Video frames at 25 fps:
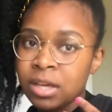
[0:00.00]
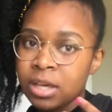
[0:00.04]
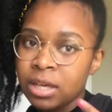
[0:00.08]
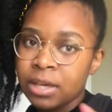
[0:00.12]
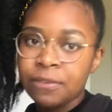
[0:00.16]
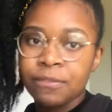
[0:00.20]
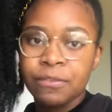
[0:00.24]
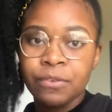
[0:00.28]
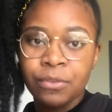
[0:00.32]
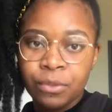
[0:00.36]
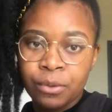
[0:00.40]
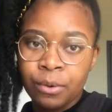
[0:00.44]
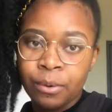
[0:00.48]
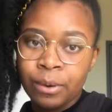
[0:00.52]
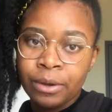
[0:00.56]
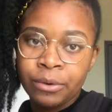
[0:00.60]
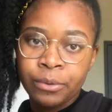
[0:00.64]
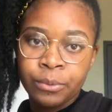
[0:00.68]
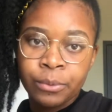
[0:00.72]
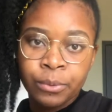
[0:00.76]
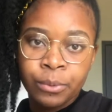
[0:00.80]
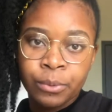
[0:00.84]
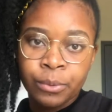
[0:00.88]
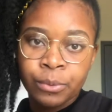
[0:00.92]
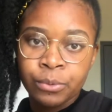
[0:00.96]
even though i
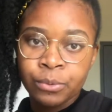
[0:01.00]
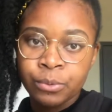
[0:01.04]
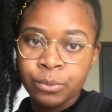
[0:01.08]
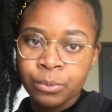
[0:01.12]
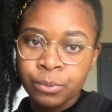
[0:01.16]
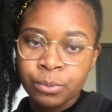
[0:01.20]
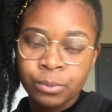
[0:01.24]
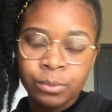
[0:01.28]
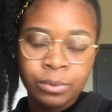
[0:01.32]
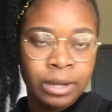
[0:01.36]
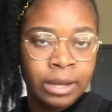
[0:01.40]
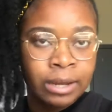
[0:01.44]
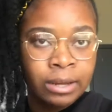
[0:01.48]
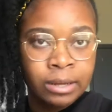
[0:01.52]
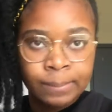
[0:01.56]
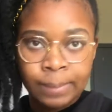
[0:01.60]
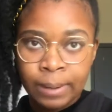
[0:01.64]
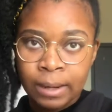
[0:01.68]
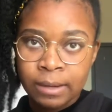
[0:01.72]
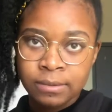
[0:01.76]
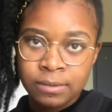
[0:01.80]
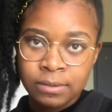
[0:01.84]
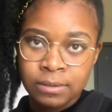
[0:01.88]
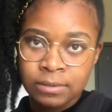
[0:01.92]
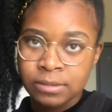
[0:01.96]
don't go to like
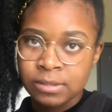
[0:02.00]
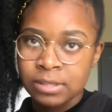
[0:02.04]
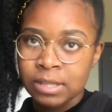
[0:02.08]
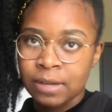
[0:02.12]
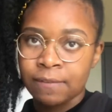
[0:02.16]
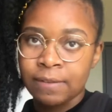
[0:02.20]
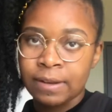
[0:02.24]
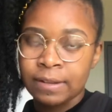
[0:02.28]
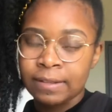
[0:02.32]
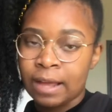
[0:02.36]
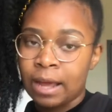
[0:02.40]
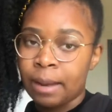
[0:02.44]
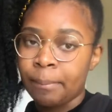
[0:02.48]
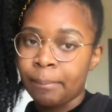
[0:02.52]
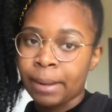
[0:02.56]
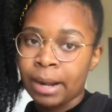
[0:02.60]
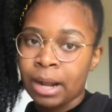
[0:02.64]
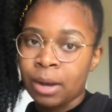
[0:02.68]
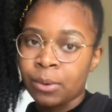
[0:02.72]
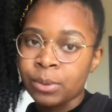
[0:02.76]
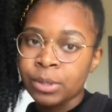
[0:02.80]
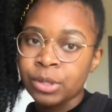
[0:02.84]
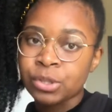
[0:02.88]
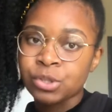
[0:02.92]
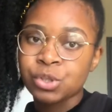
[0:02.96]
practical and stuff like that but
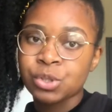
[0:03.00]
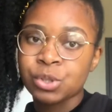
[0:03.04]
i'll